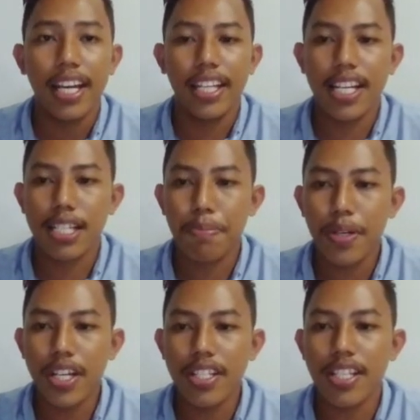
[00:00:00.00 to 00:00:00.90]
The
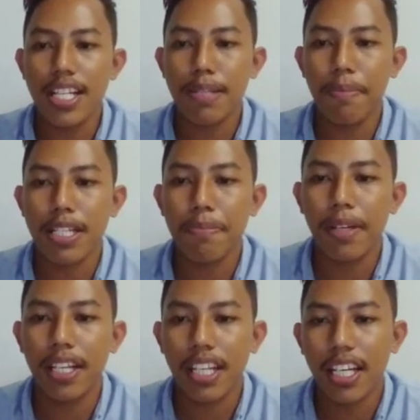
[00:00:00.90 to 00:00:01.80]
experiences must be
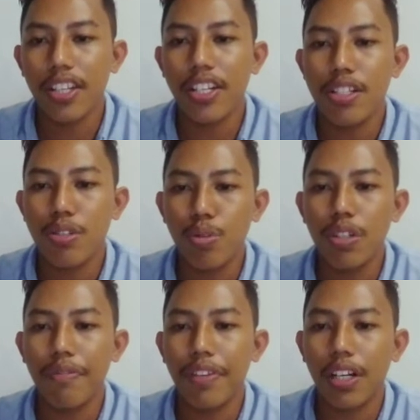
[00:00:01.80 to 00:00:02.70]
neither too
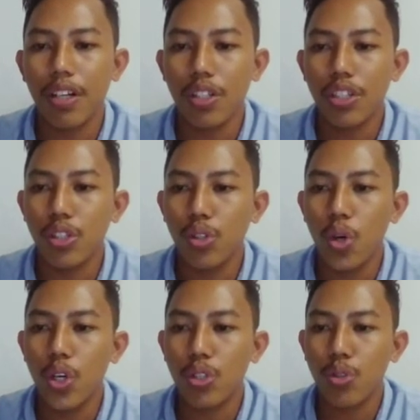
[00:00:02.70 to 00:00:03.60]
difficult
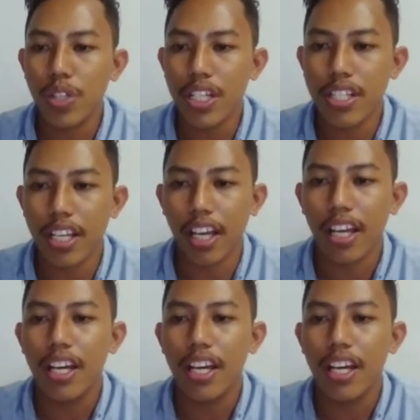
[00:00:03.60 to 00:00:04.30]
nor too easy.